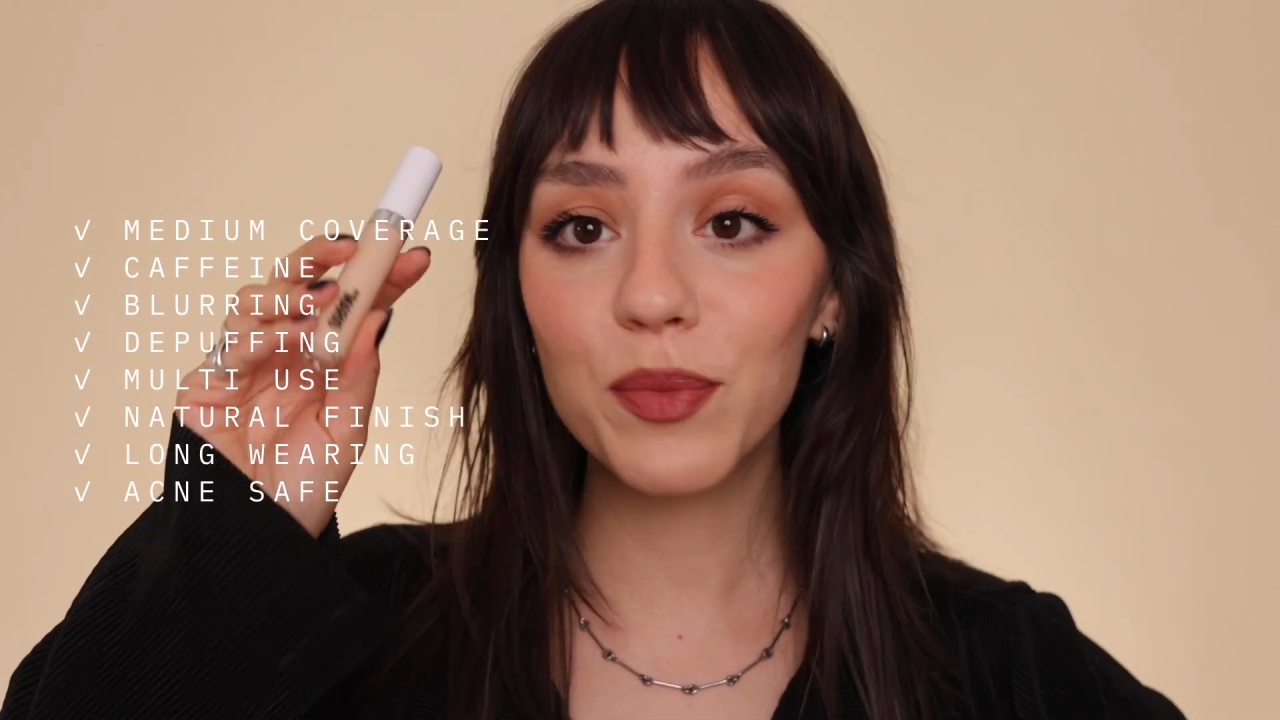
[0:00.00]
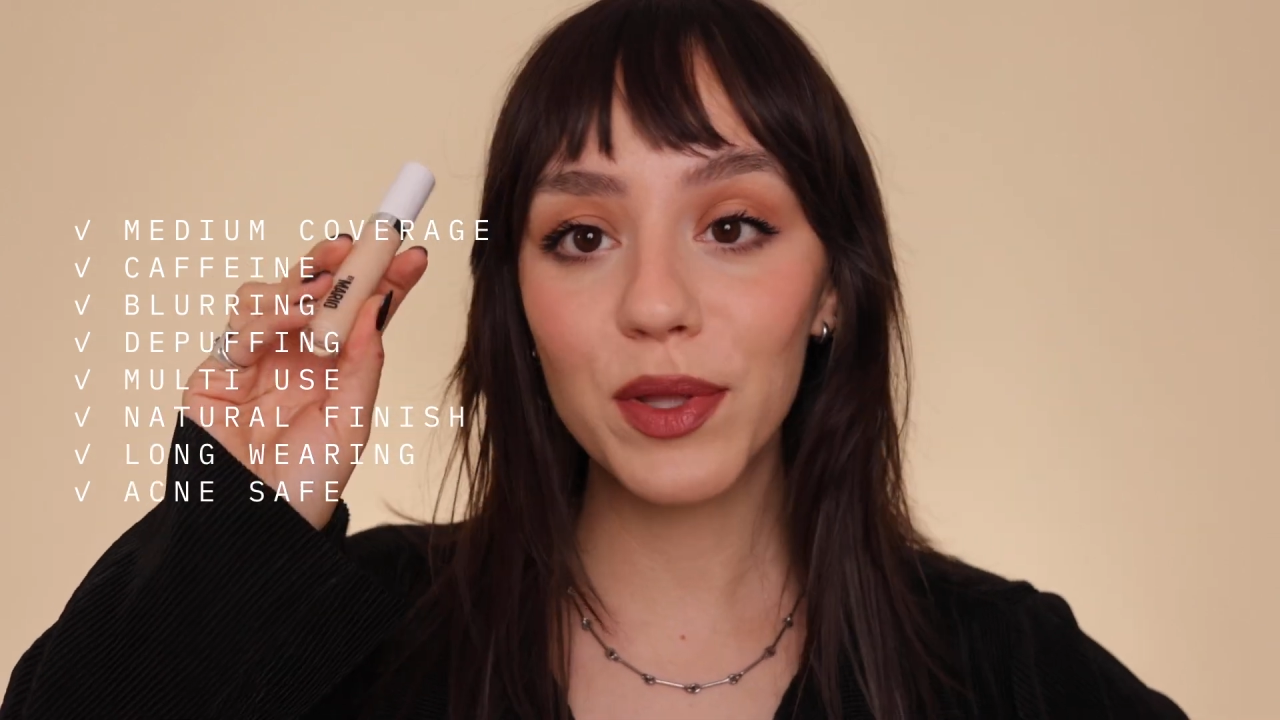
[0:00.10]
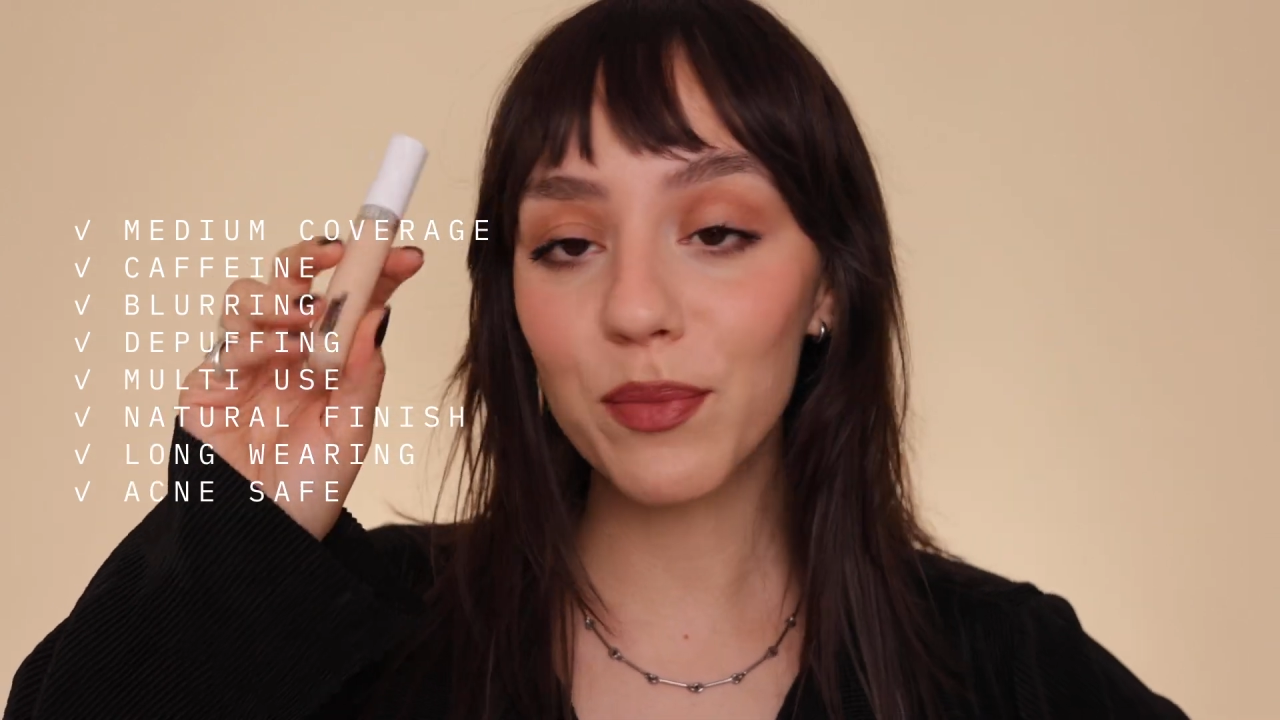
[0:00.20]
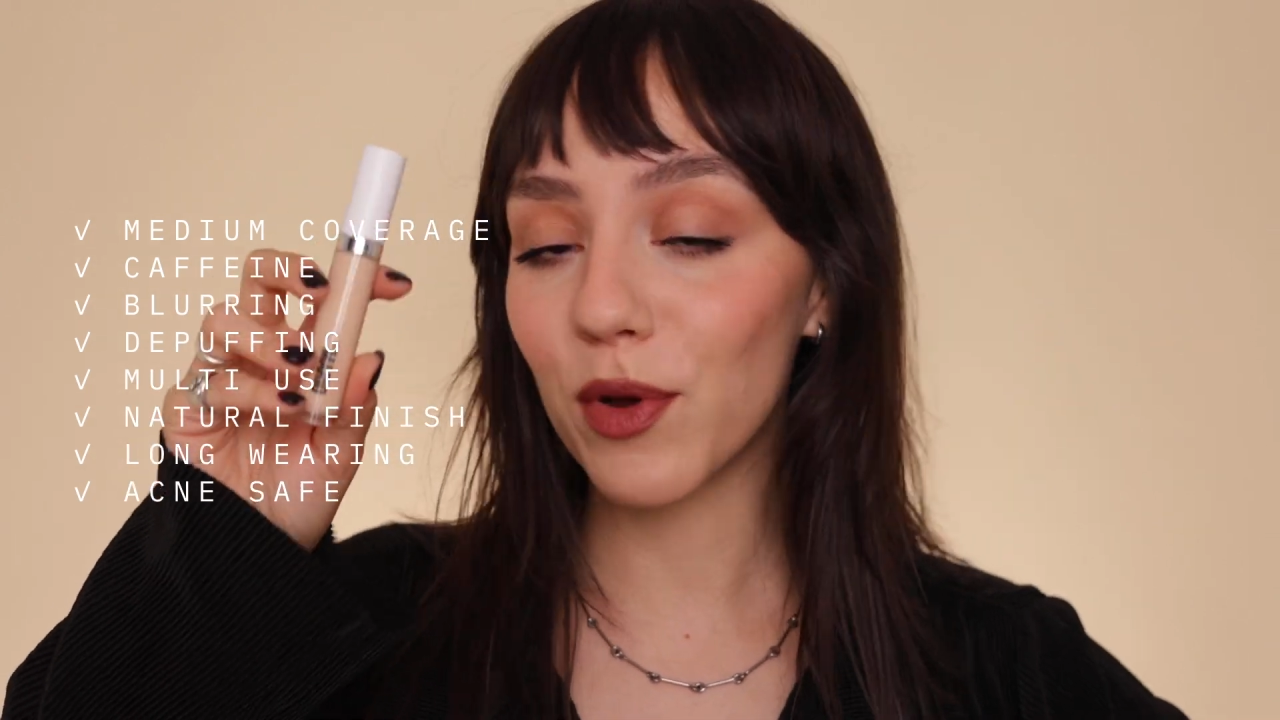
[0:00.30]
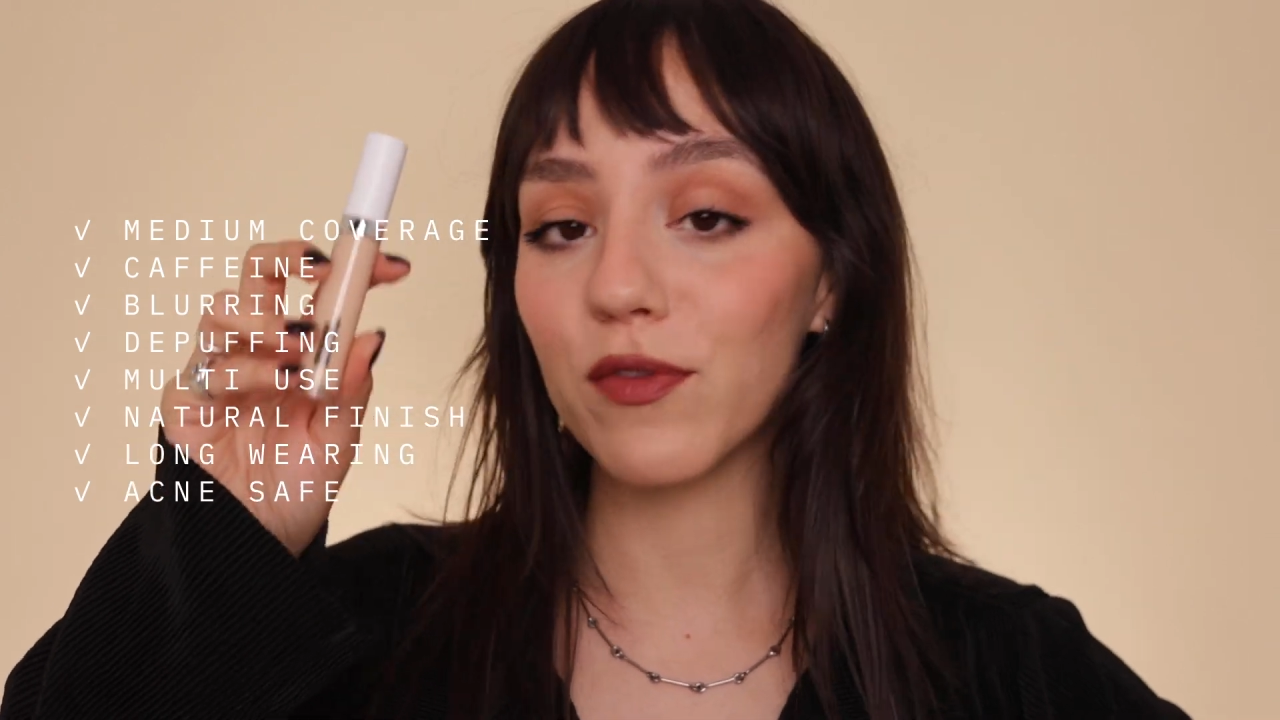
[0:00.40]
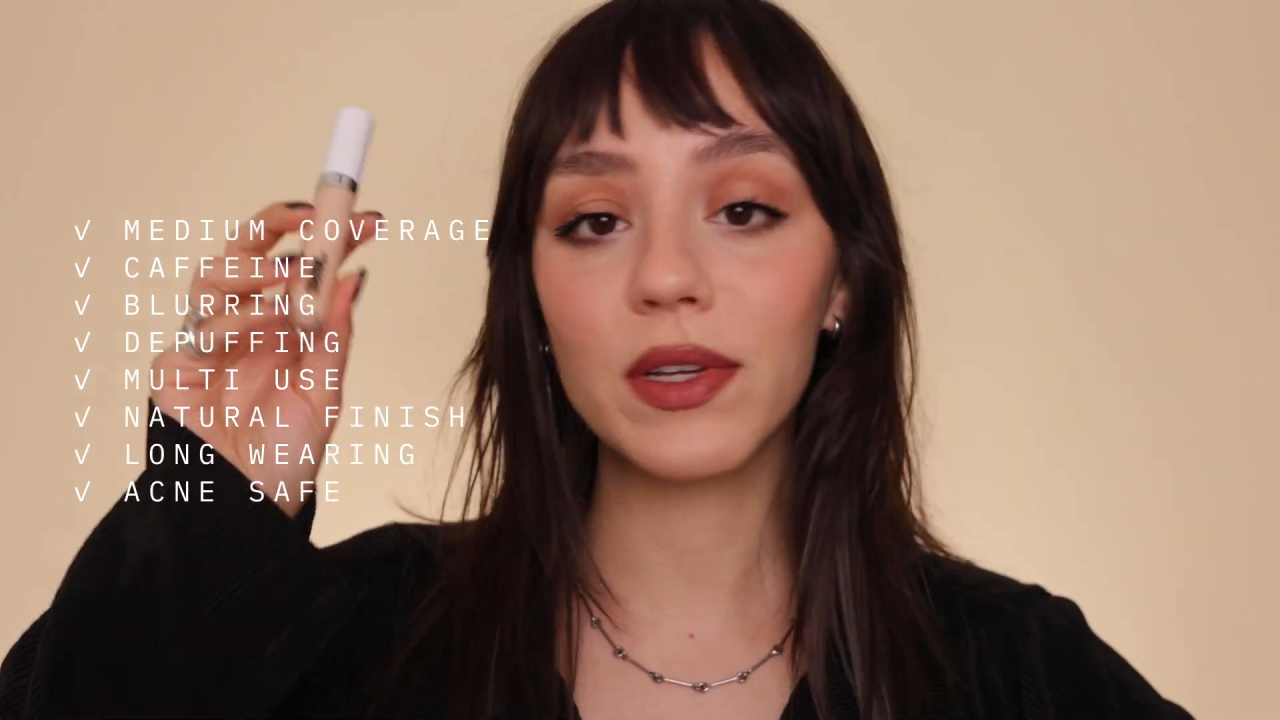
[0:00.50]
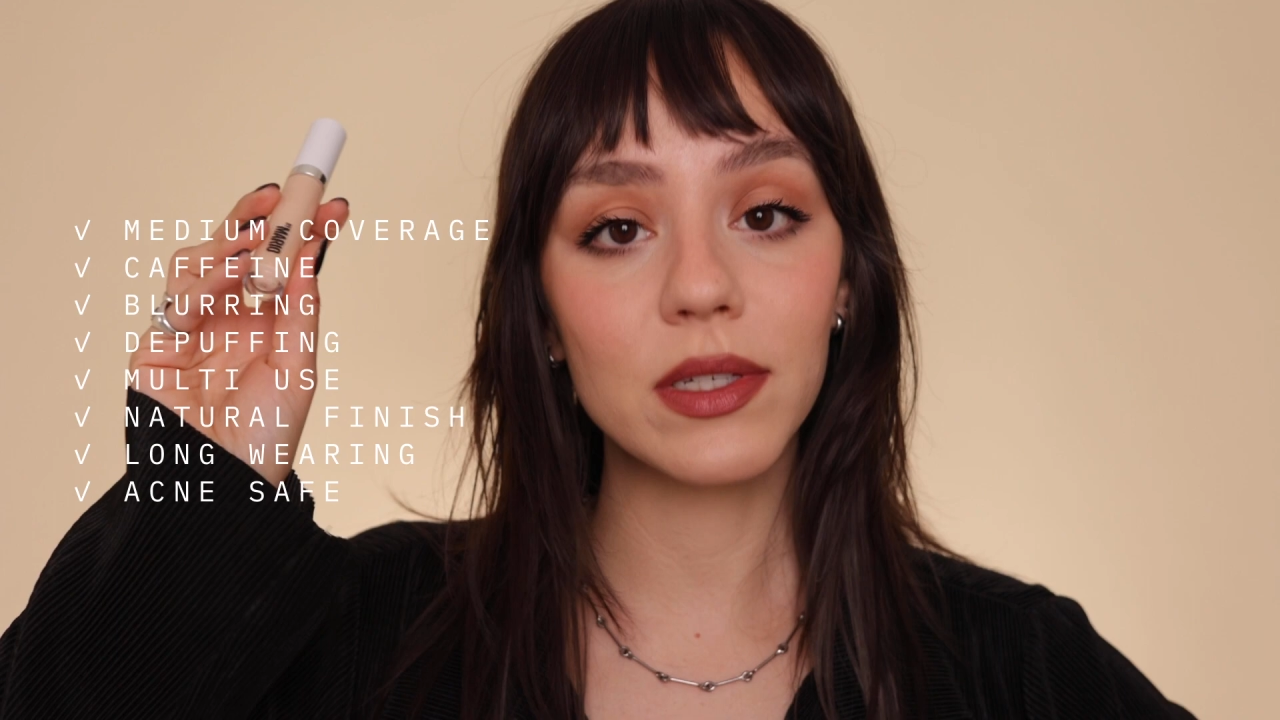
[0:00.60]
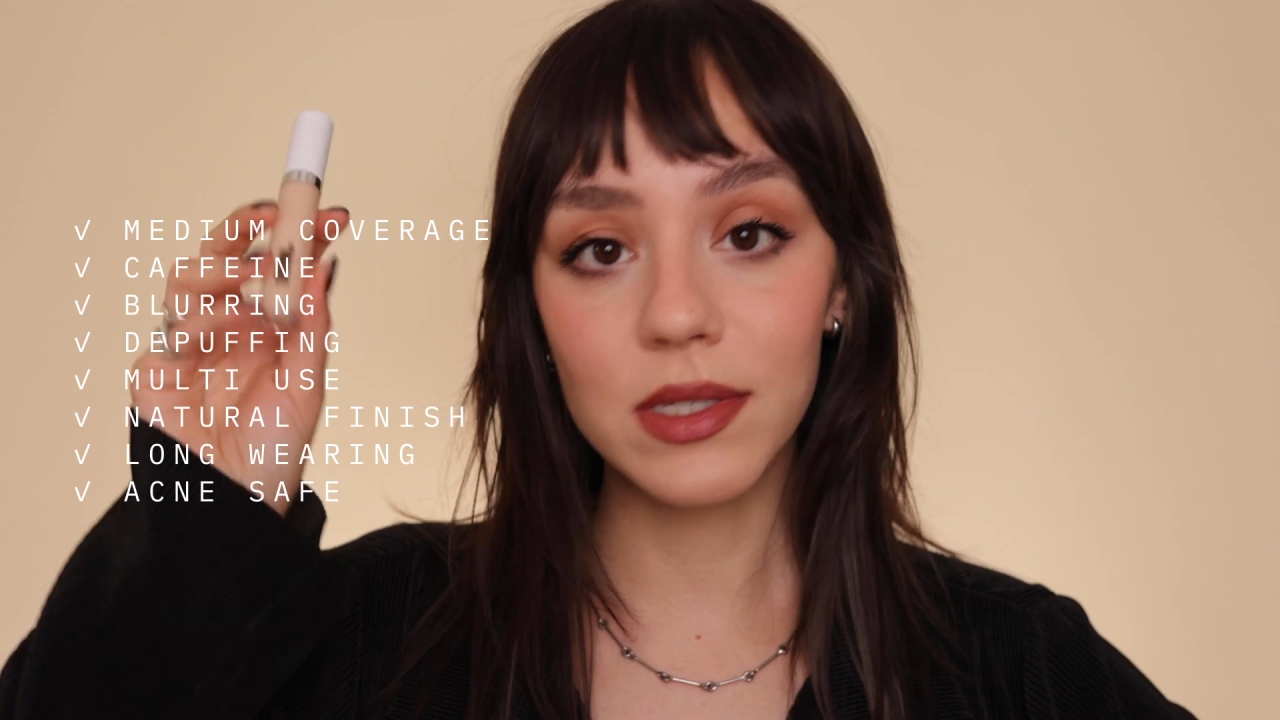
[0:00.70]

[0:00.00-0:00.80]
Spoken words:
to be the perfect